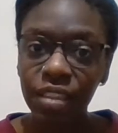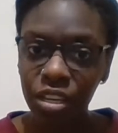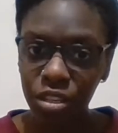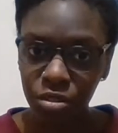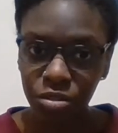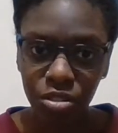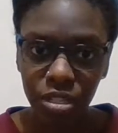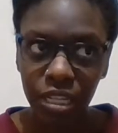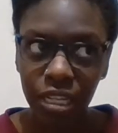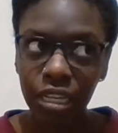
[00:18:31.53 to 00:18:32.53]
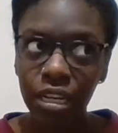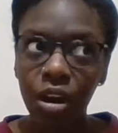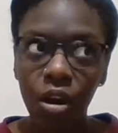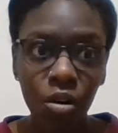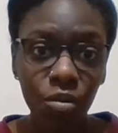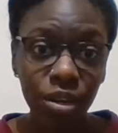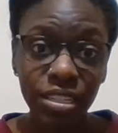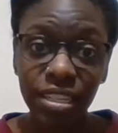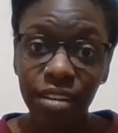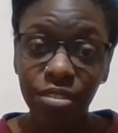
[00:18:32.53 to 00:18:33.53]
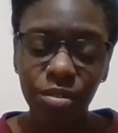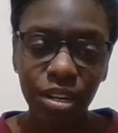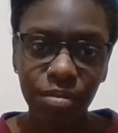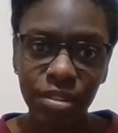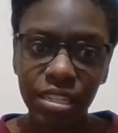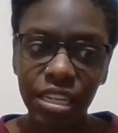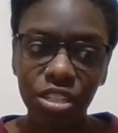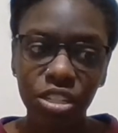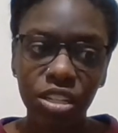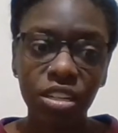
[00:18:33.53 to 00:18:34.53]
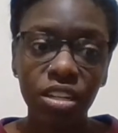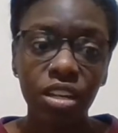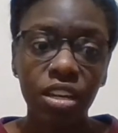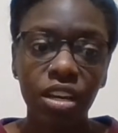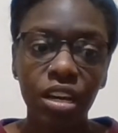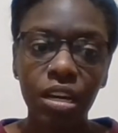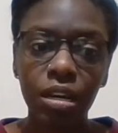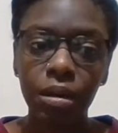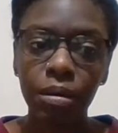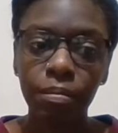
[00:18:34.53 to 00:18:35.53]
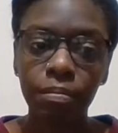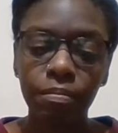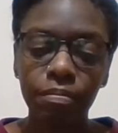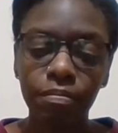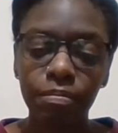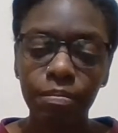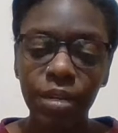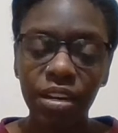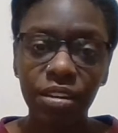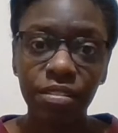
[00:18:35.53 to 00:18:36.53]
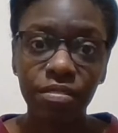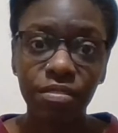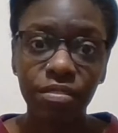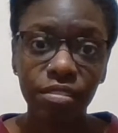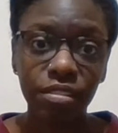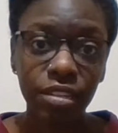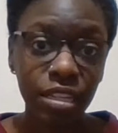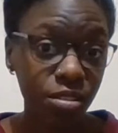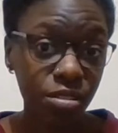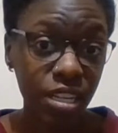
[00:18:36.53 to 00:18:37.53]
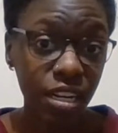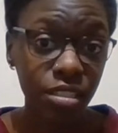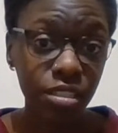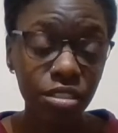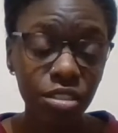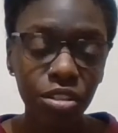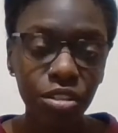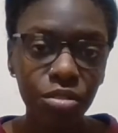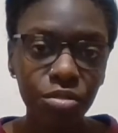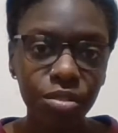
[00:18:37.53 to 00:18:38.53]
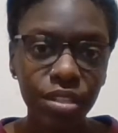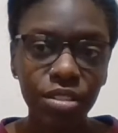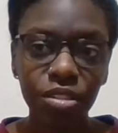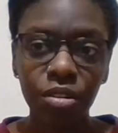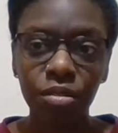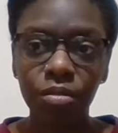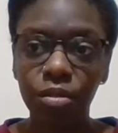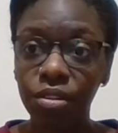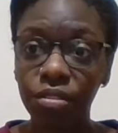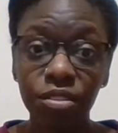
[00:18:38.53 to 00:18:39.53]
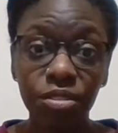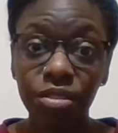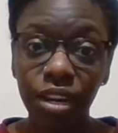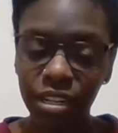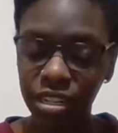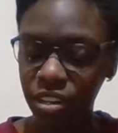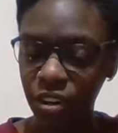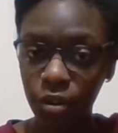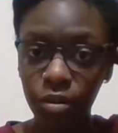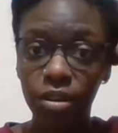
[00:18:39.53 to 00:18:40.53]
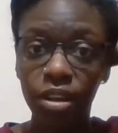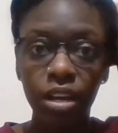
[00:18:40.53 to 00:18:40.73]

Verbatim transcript: They usually always have a recommendation of needle sizes to use, and so, or if you kind of know,